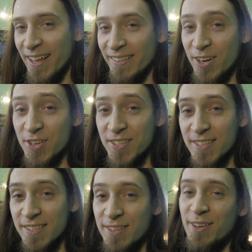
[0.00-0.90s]

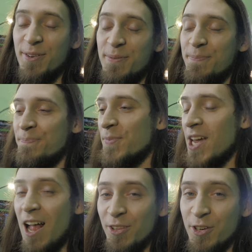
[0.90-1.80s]
There's
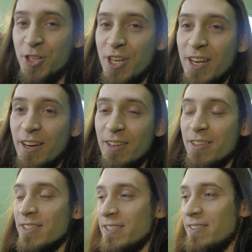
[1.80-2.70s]
calendar
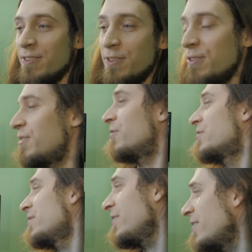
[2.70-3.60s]
shenanigans.
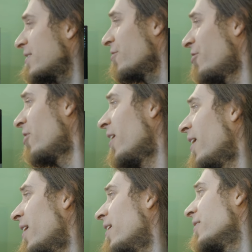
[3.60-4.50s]
There's Easter.
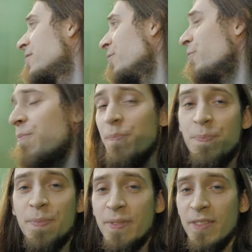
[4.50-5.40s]
So
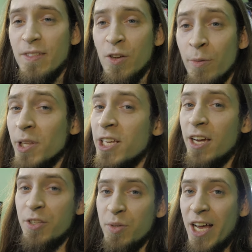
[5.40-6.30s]
normally
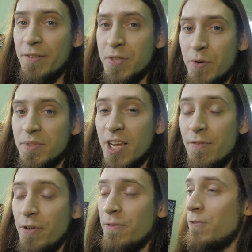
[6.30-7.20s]
I do live streams
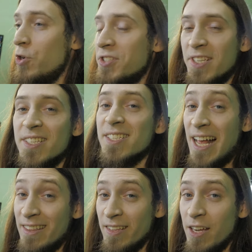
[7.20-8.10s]
every first
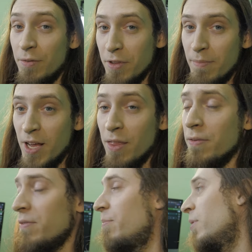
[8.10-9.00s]
Sunday of the
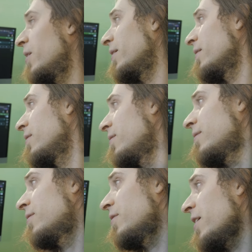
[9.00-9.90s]
month, but
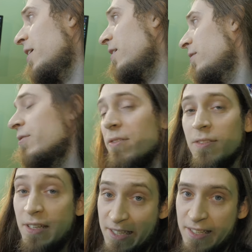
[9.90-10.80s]
today,
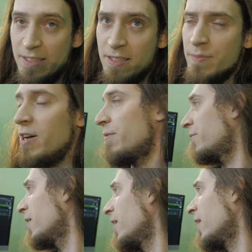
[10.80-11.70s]
this
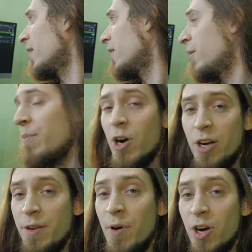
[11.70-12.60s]
month,
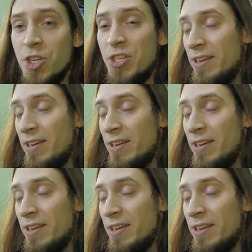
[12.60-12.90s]
in March,